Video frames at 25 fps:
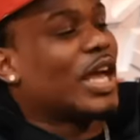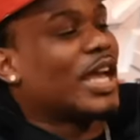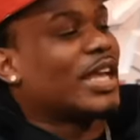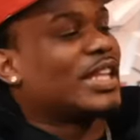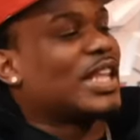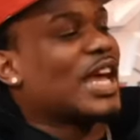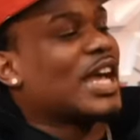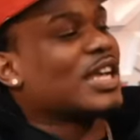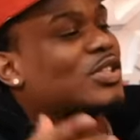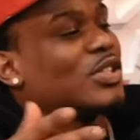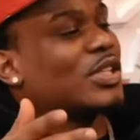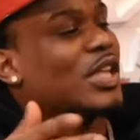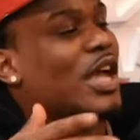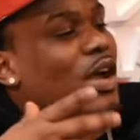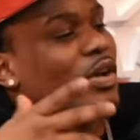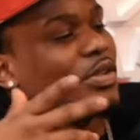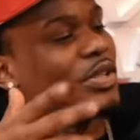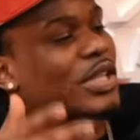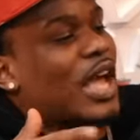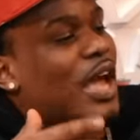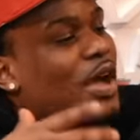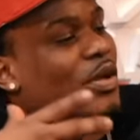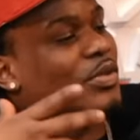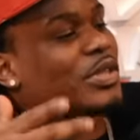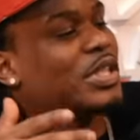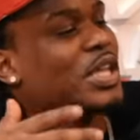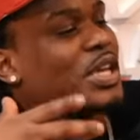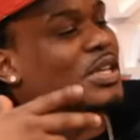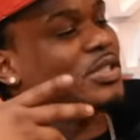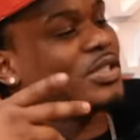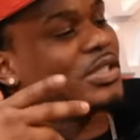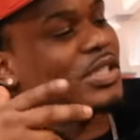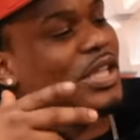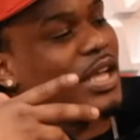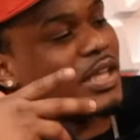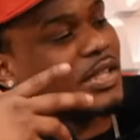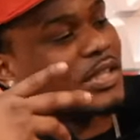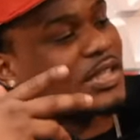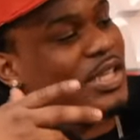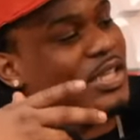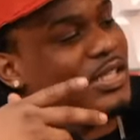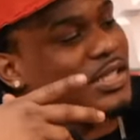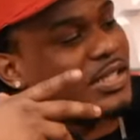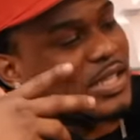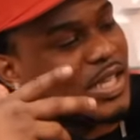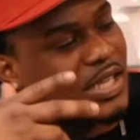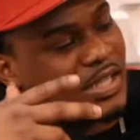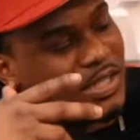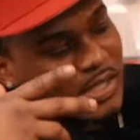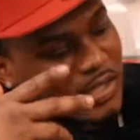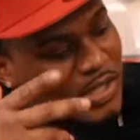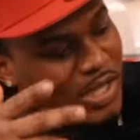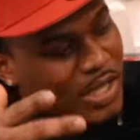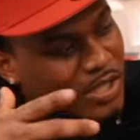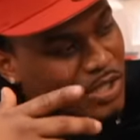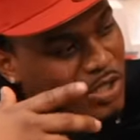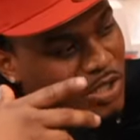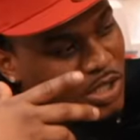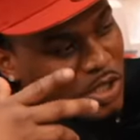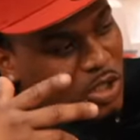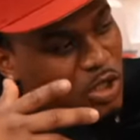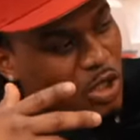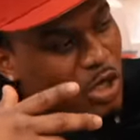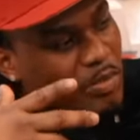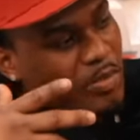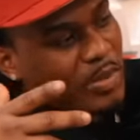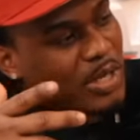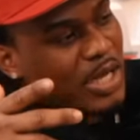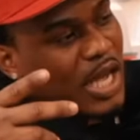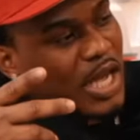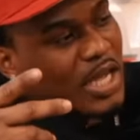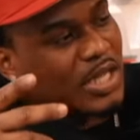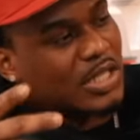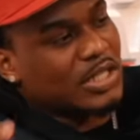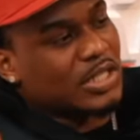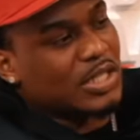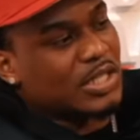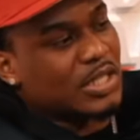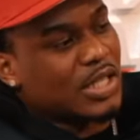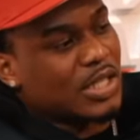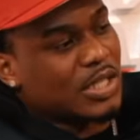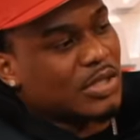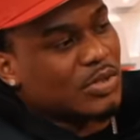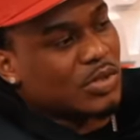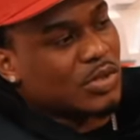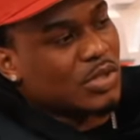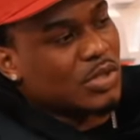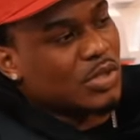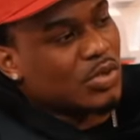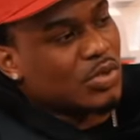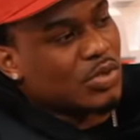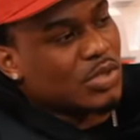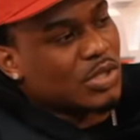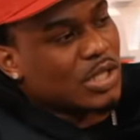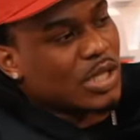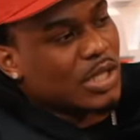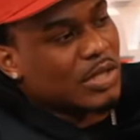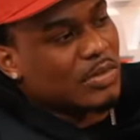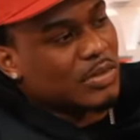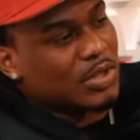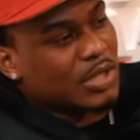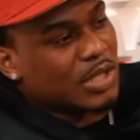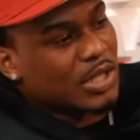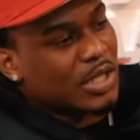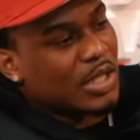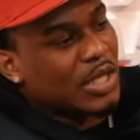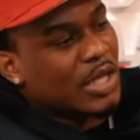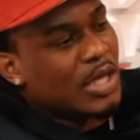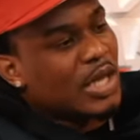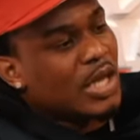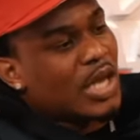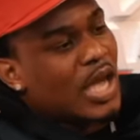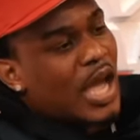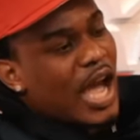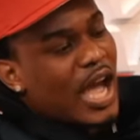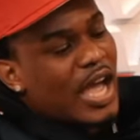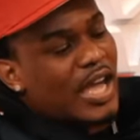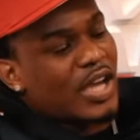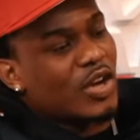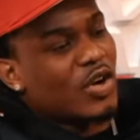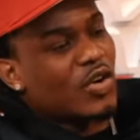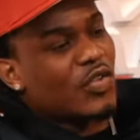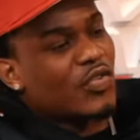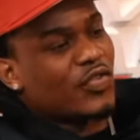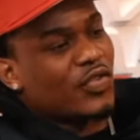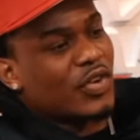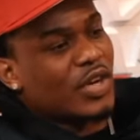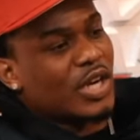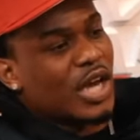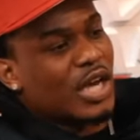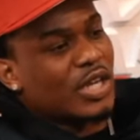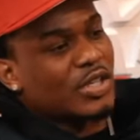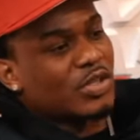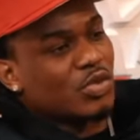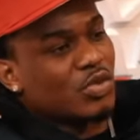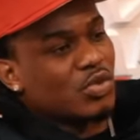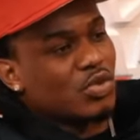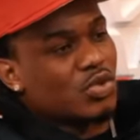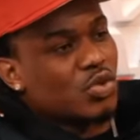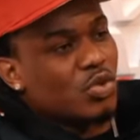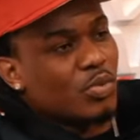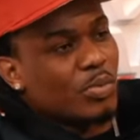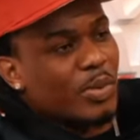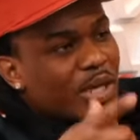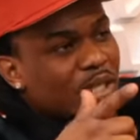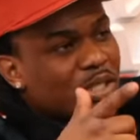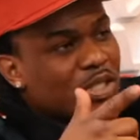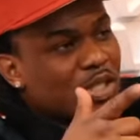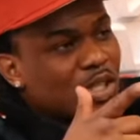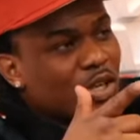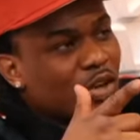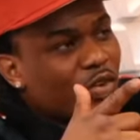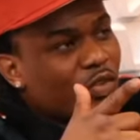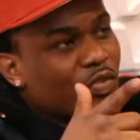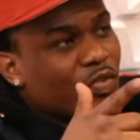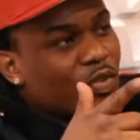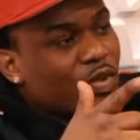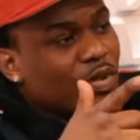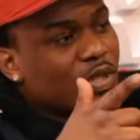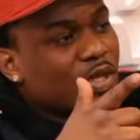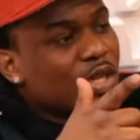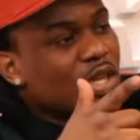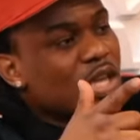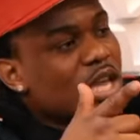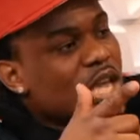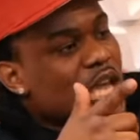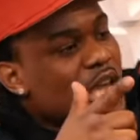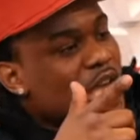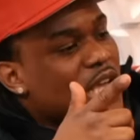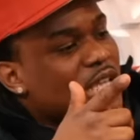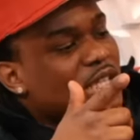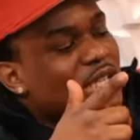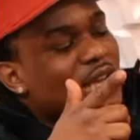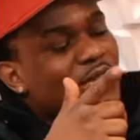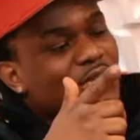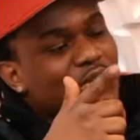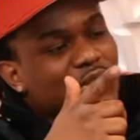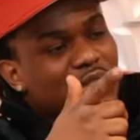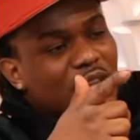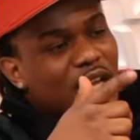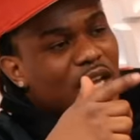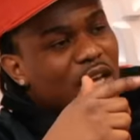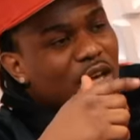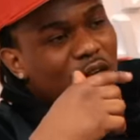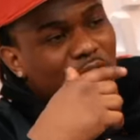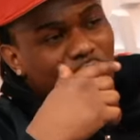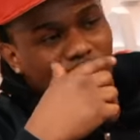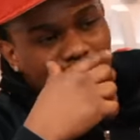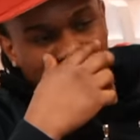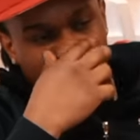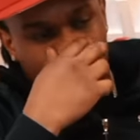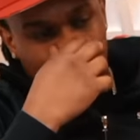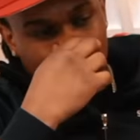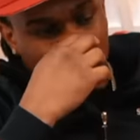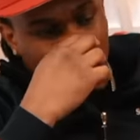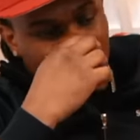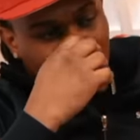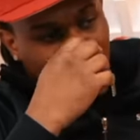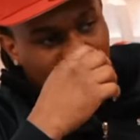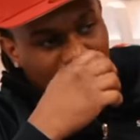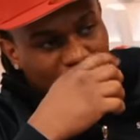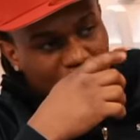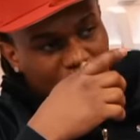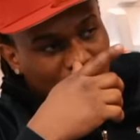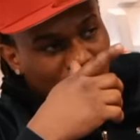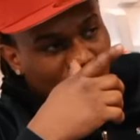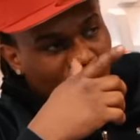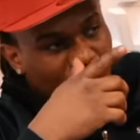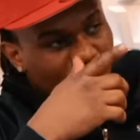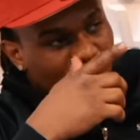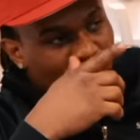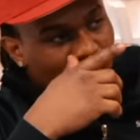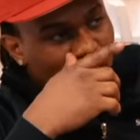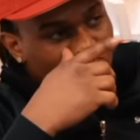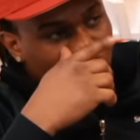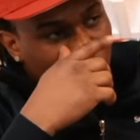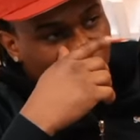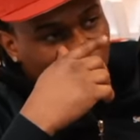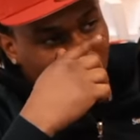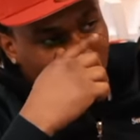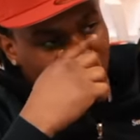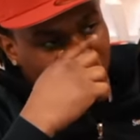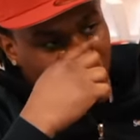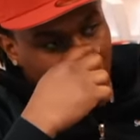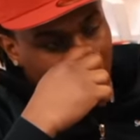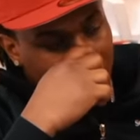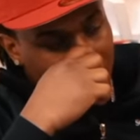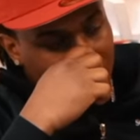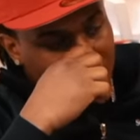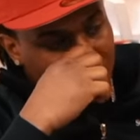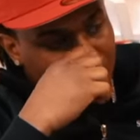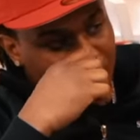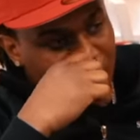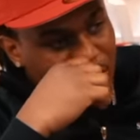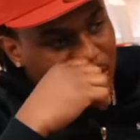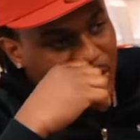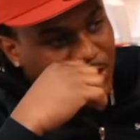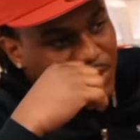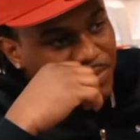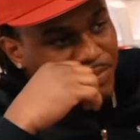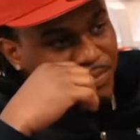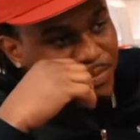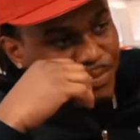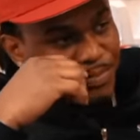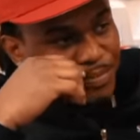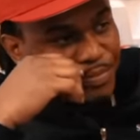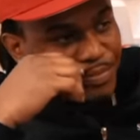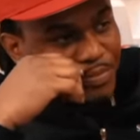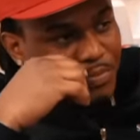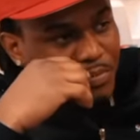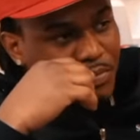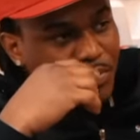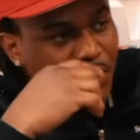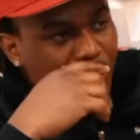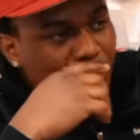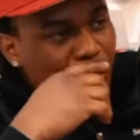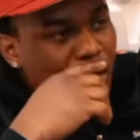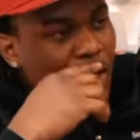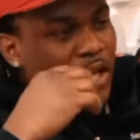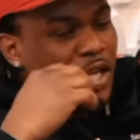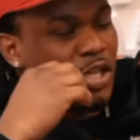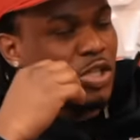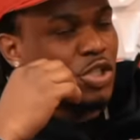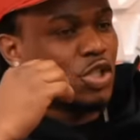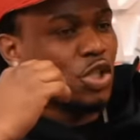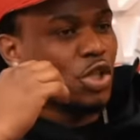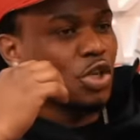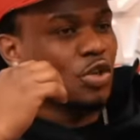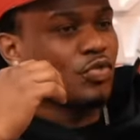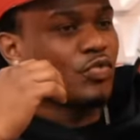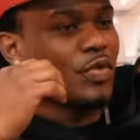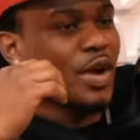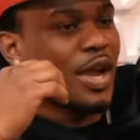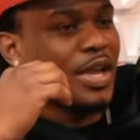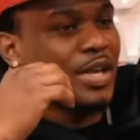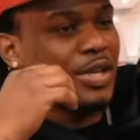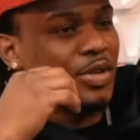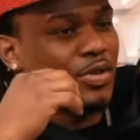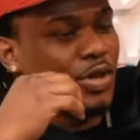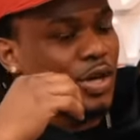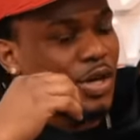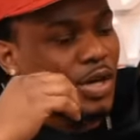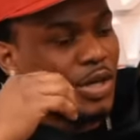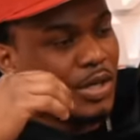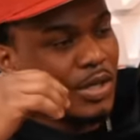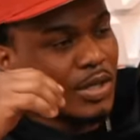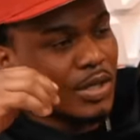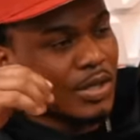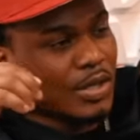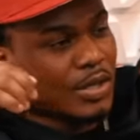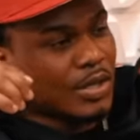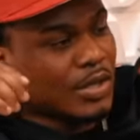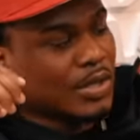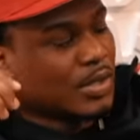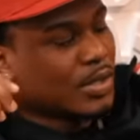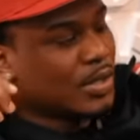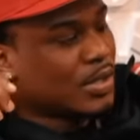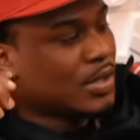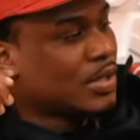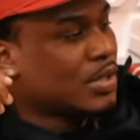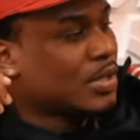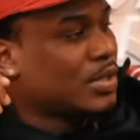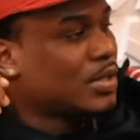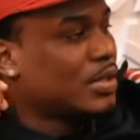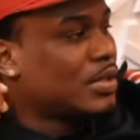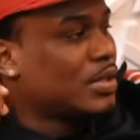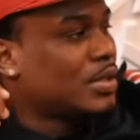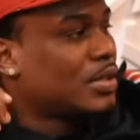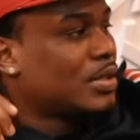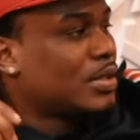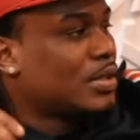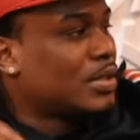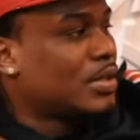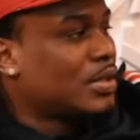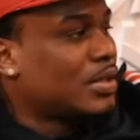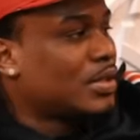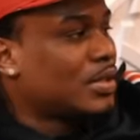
though. Like that's that that that's that that's that's that's the need, terminology yeah, I gotta use the bathroom, bro. Shit. I ain't gonna front, I do too, but it's in the if I was that hole in the shit, it's in the front, straight down and shit. To the right, you heard? So